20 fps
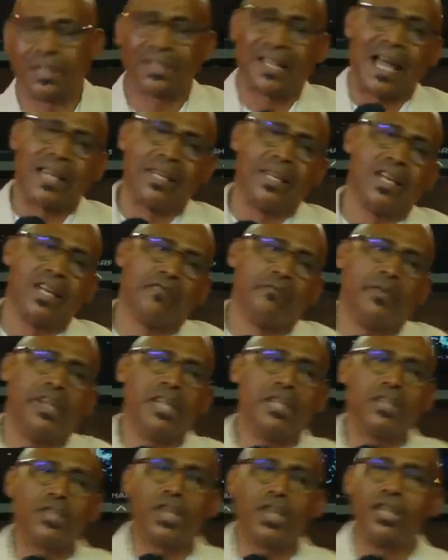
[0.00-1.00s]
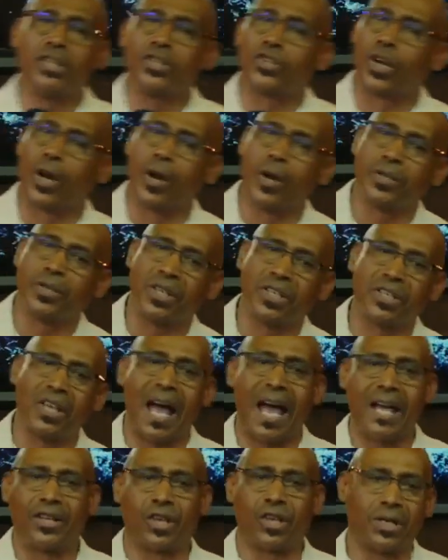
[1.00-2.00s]
This idea of being in church is
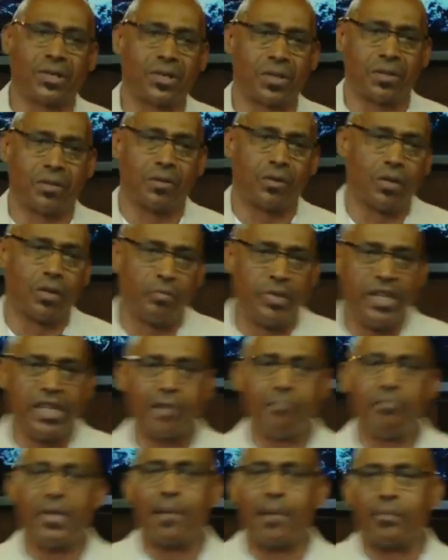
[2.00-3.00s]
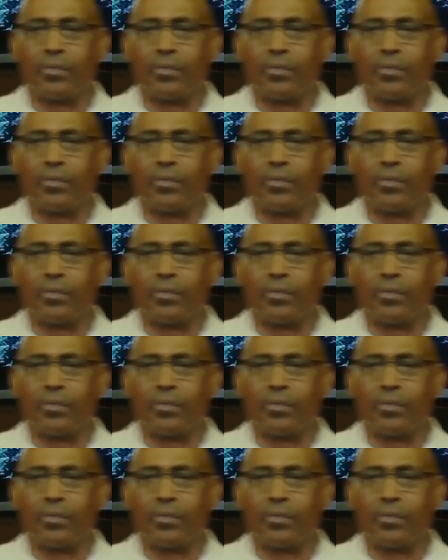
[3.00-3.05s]
not just being a